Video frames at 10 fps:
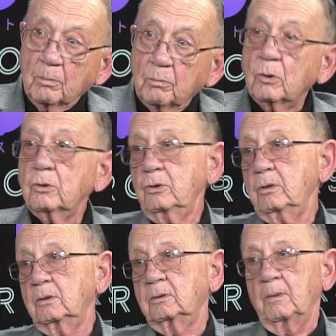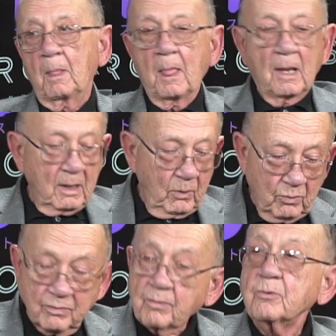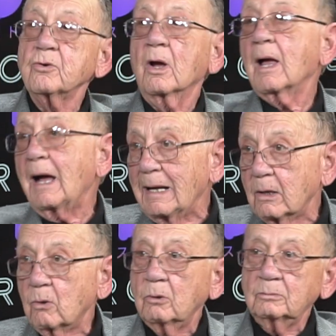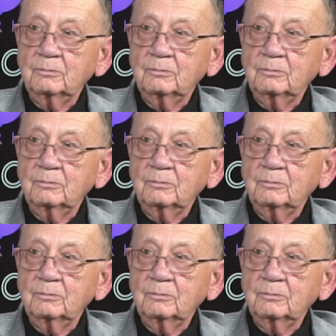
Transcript: Bush. He was from Chicago.